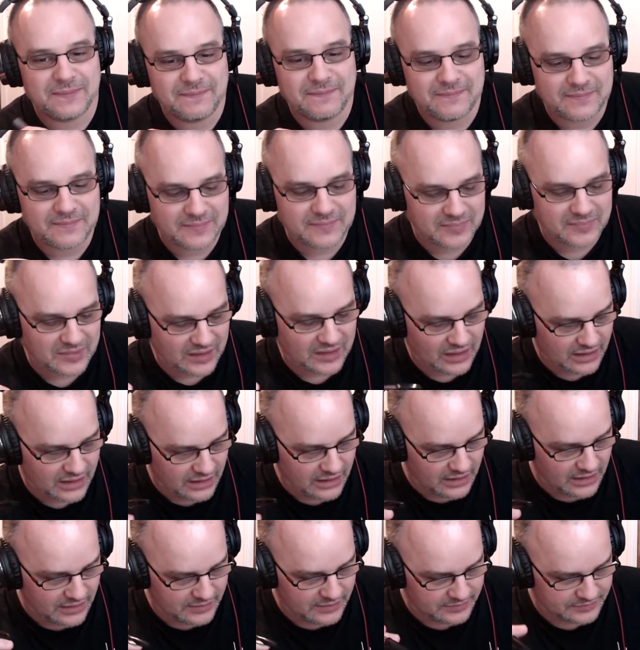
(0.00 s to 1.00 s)
you can pay
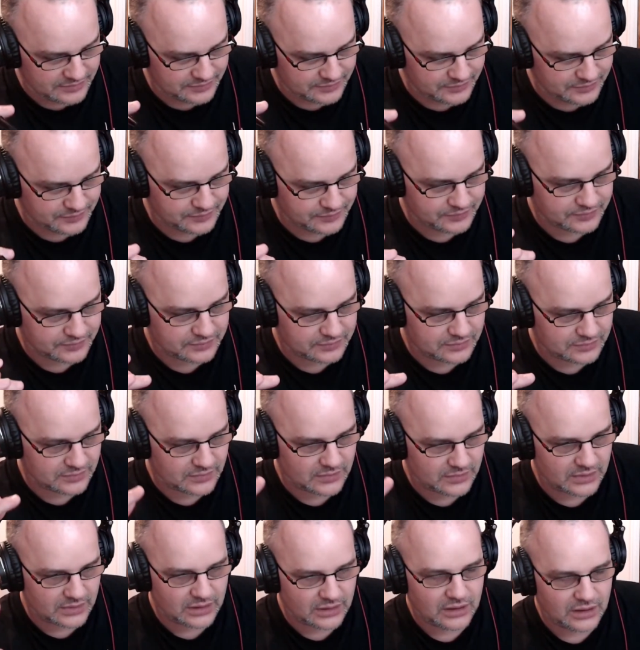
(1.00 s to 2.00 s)
money up front, can't you?
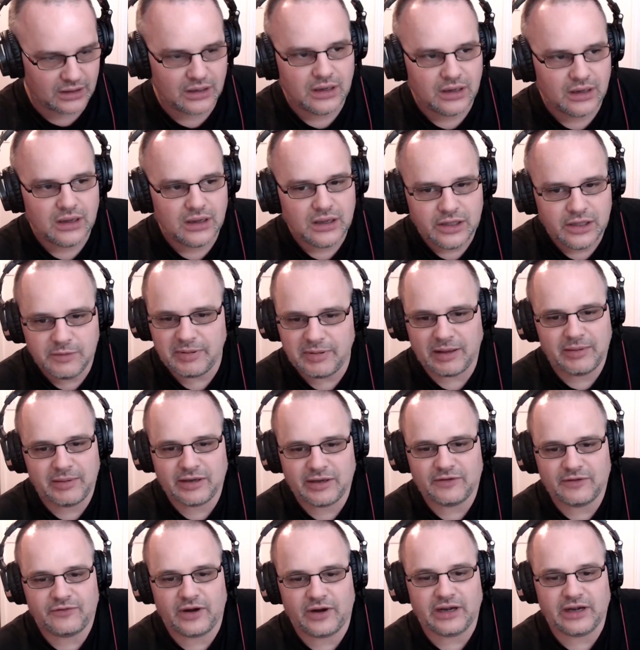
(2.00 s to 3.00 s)
And some of the packs, you pay
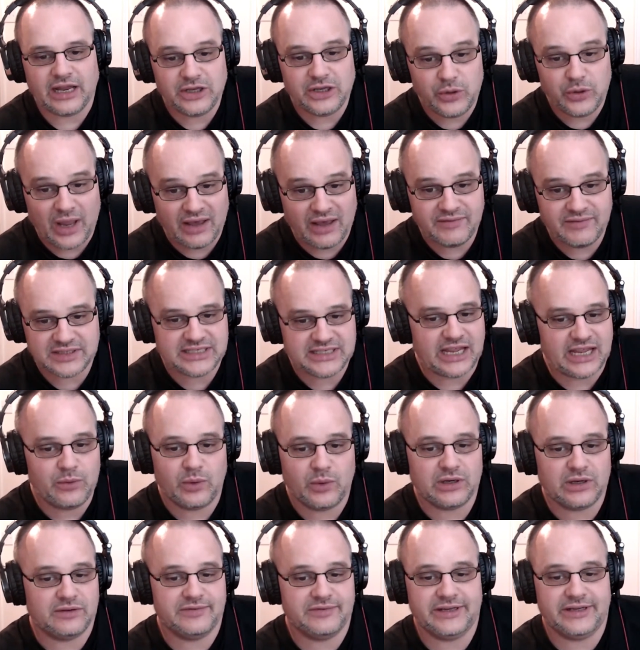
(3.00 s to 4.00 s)
money up front, and you have a day
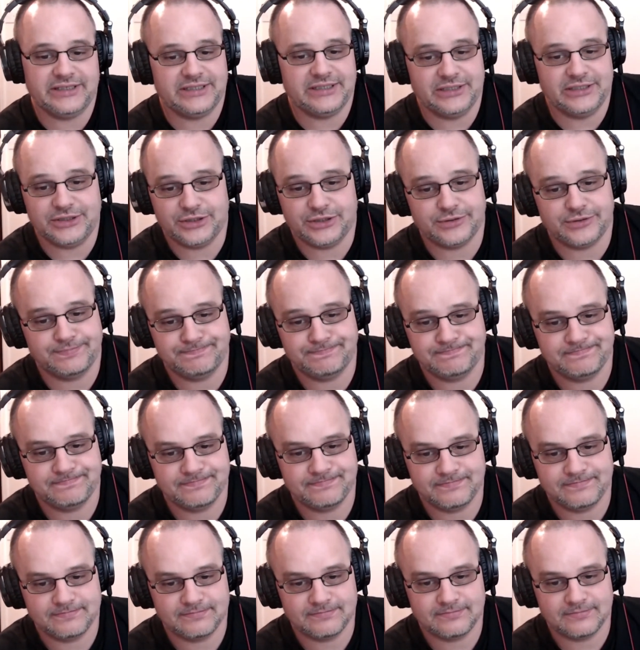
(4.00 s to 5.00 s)
one advantage.
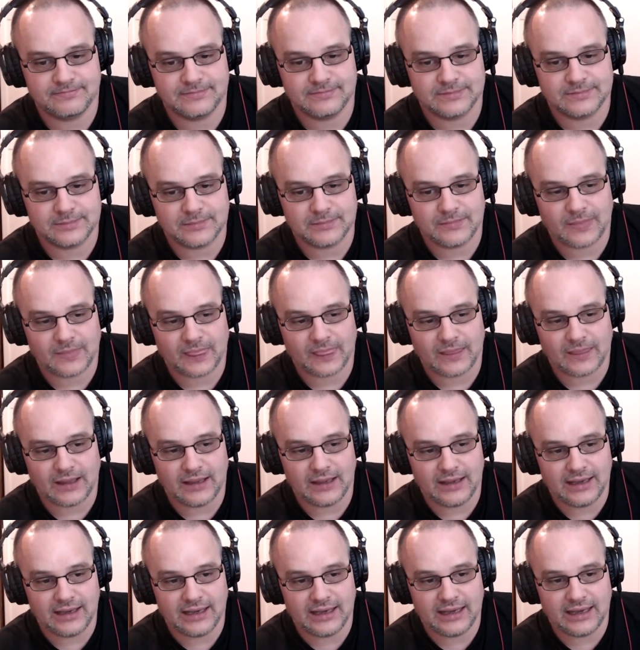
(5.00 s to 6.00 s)
Yeah,
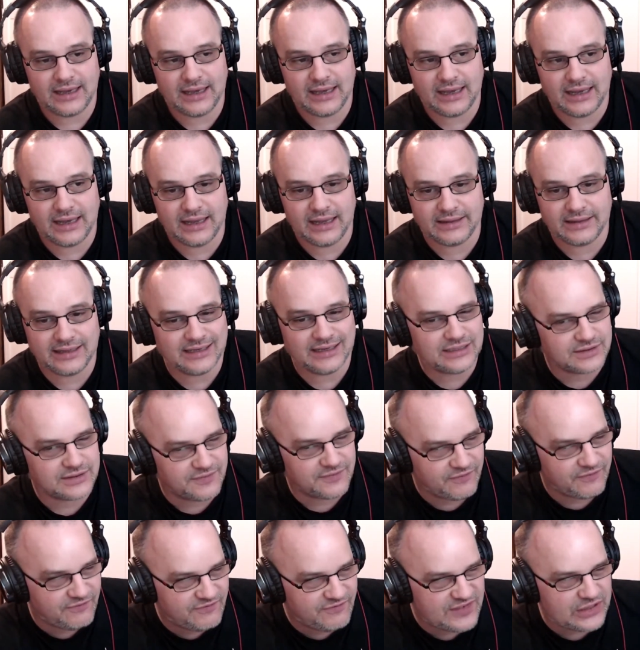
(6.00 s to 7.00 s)
and that
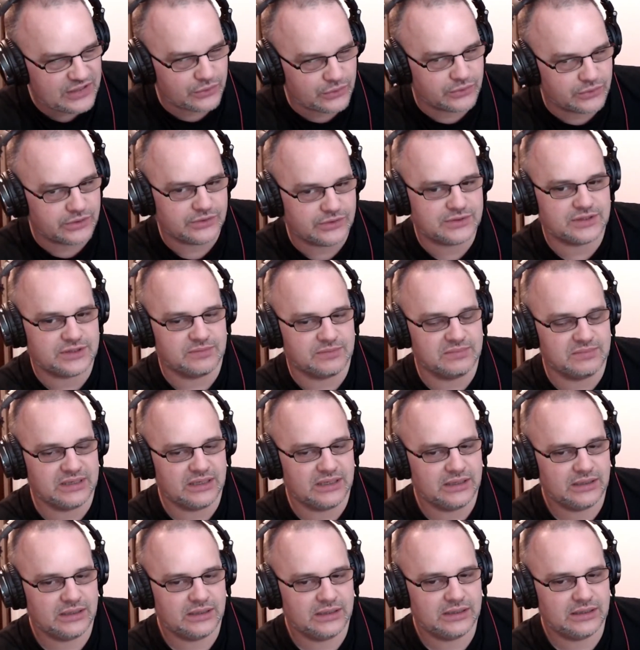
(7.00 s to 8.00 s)
doesn't feel good to
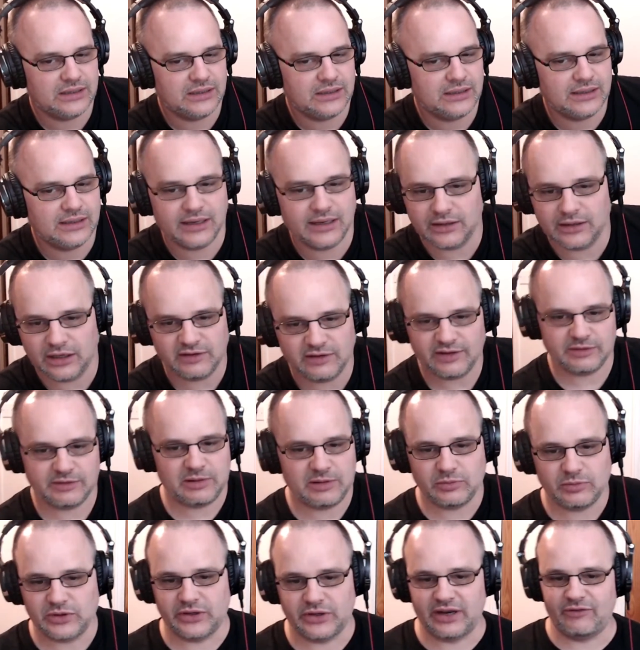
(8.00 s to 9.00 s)
me. And a lot of other
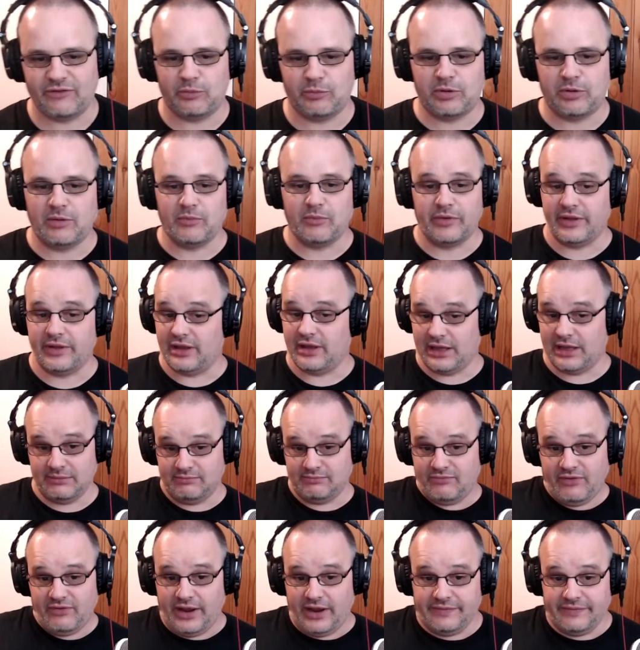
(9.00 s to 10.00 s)
people don't have a problem with it,
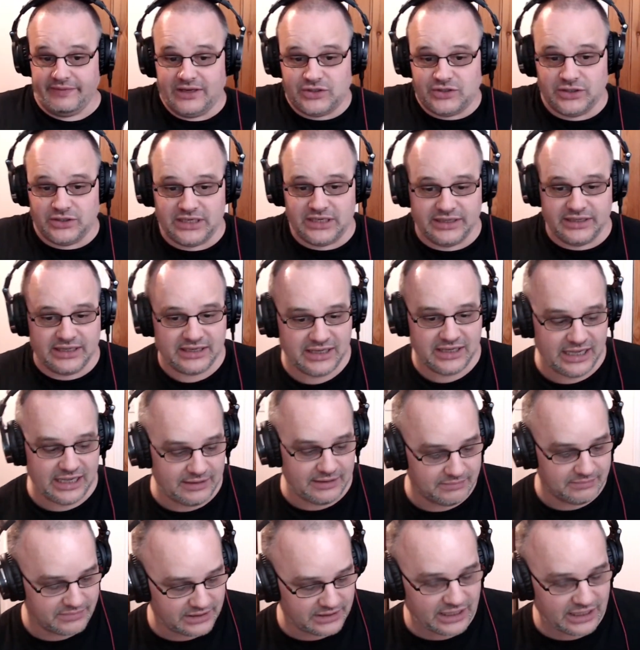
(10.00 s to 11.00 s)
and fine, they should get that
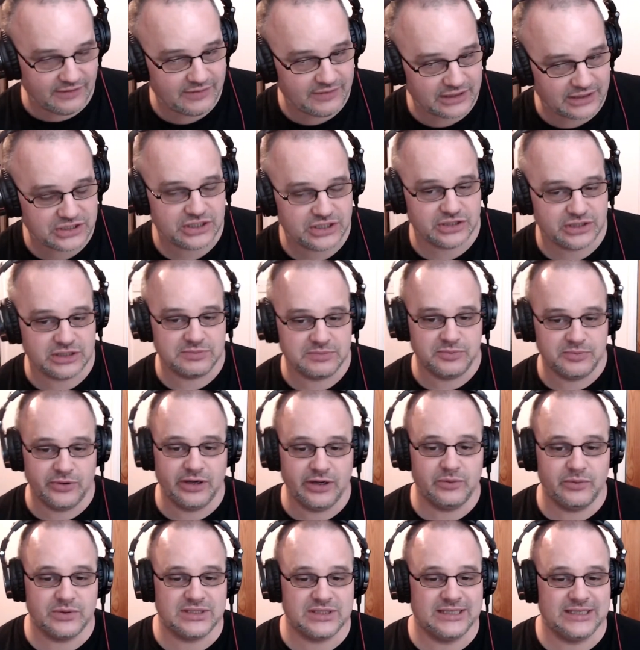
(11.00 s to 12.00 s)
game. But I've actually gotten to the
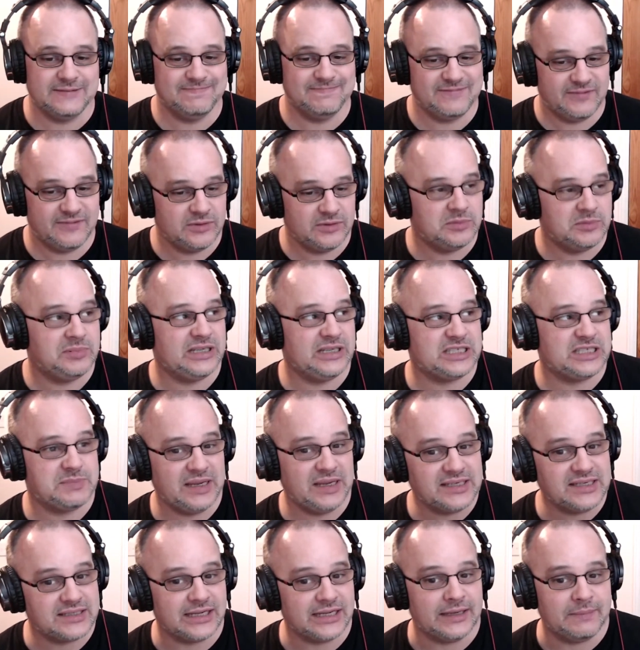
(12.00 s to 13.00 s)
point where it's like, if I'm going to play a
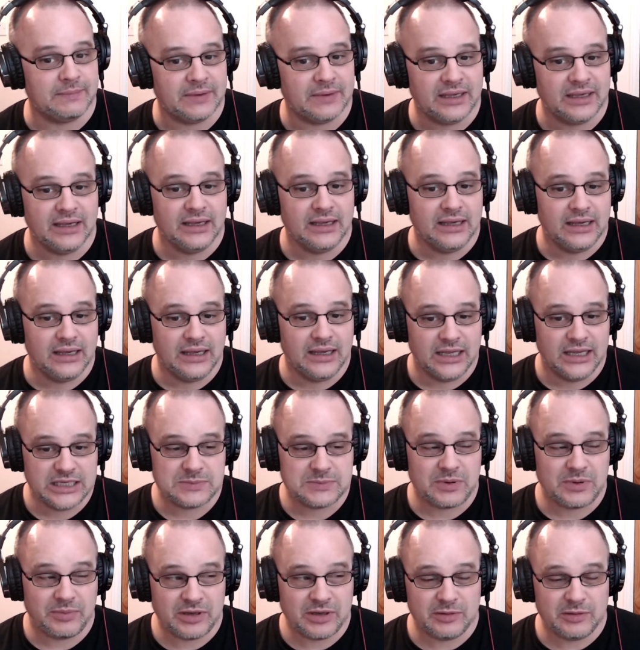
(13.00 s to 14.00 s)
space game, it's
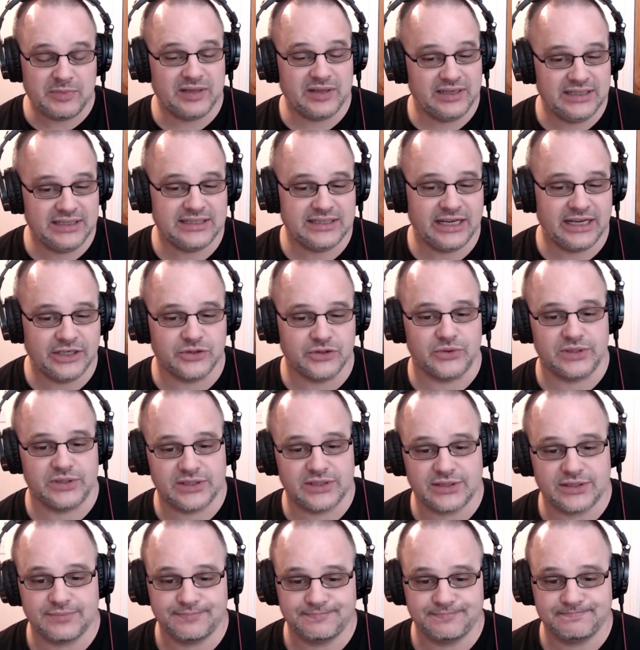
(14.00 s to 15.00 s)
probably going to be Elite
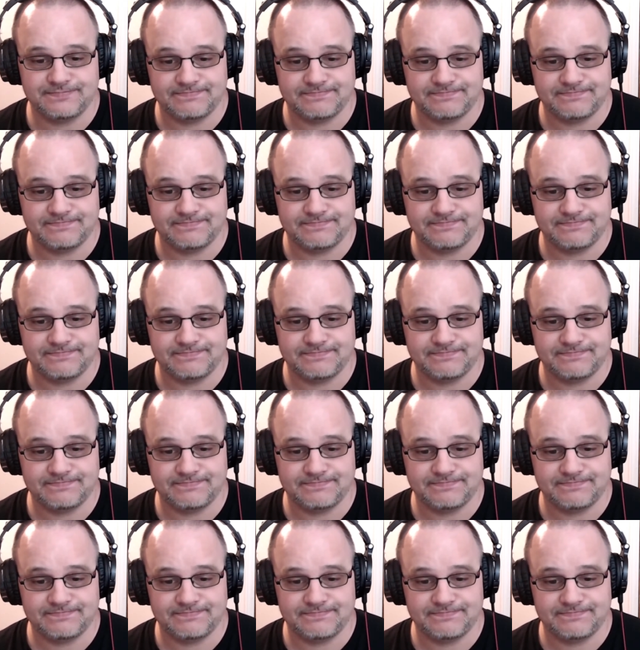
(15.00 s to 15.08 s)
Dangerous,